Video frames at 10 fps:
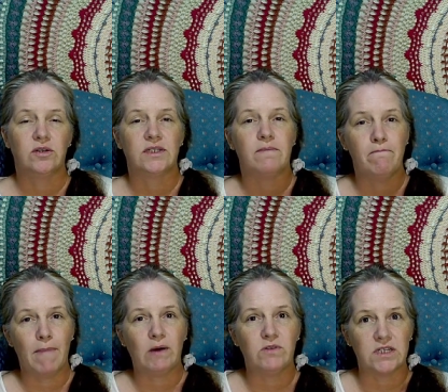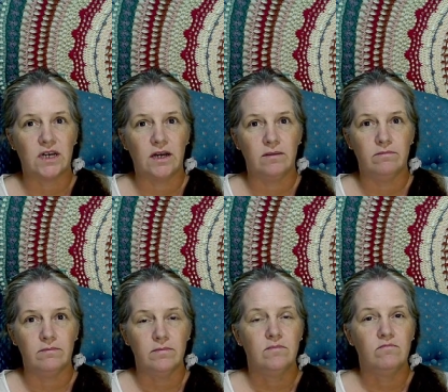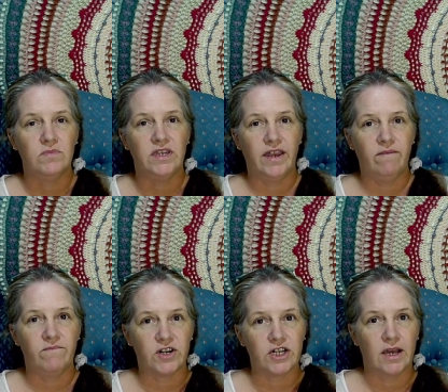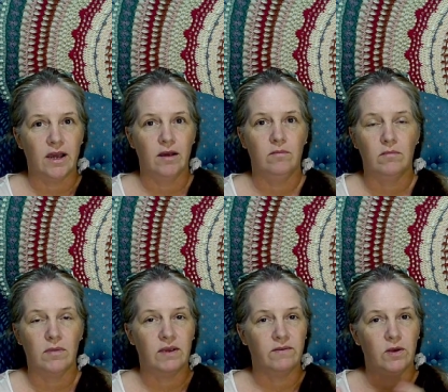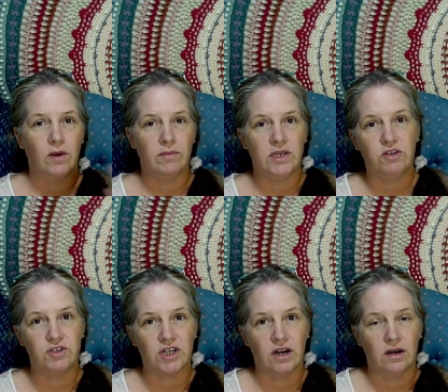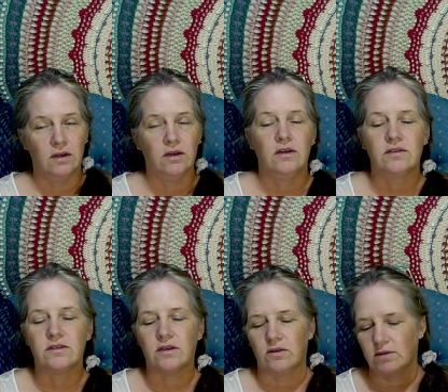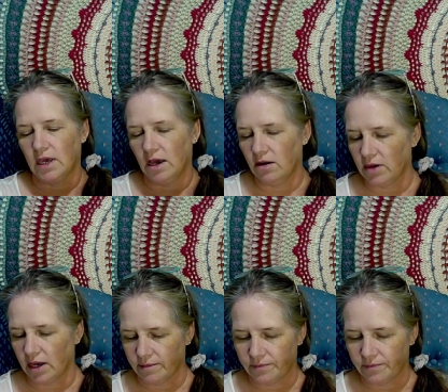It's mountain time, Denver time, even though I'm in Utah. So, yeah, okay.